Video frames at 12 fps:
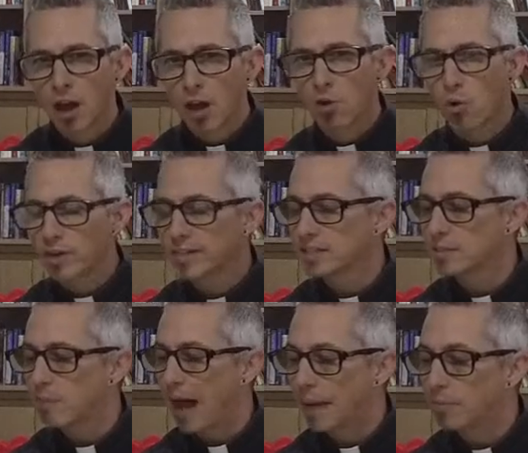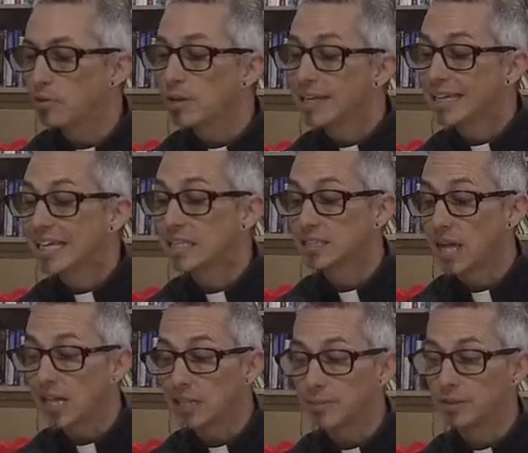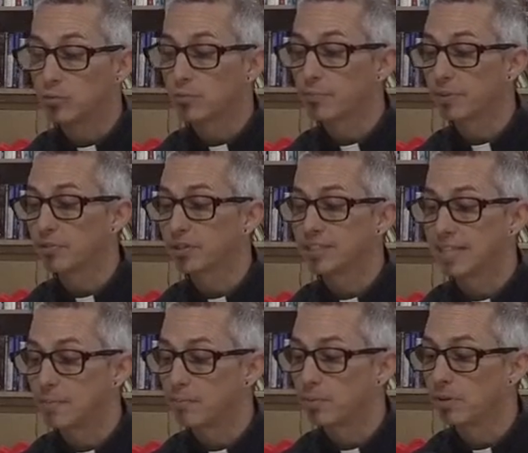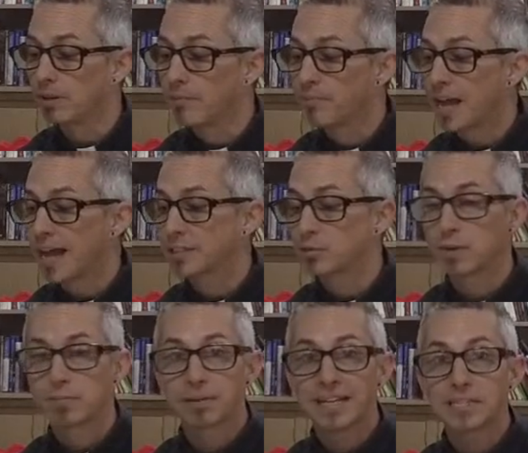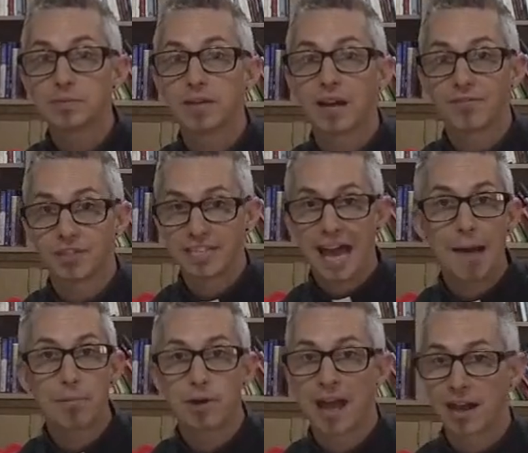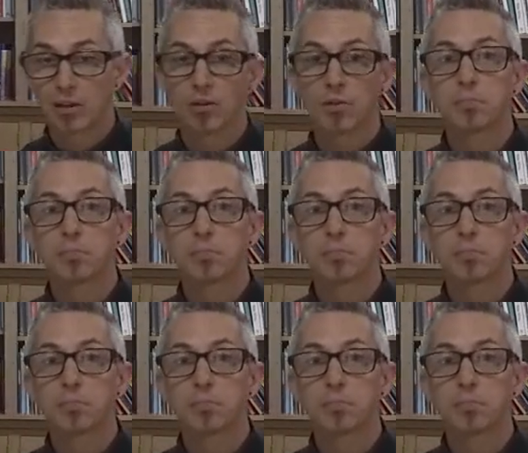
According to the Bible, King Solomon built the temple as a replacement of the tabernacle,